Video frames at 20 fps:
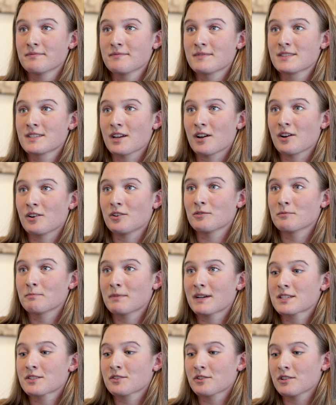So
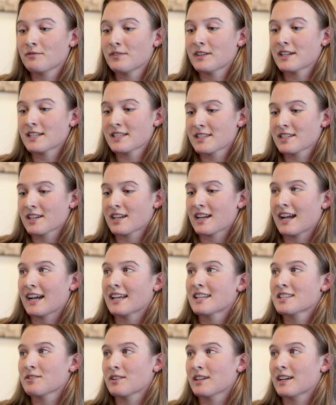because group fitness is gonna
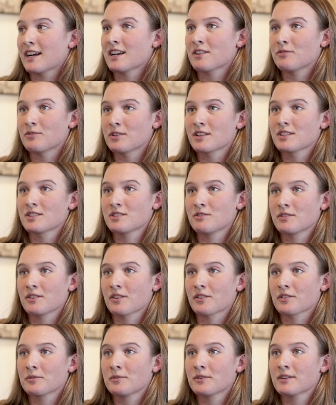end, so I kind of want to do
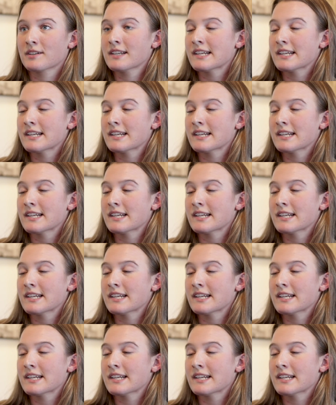another one.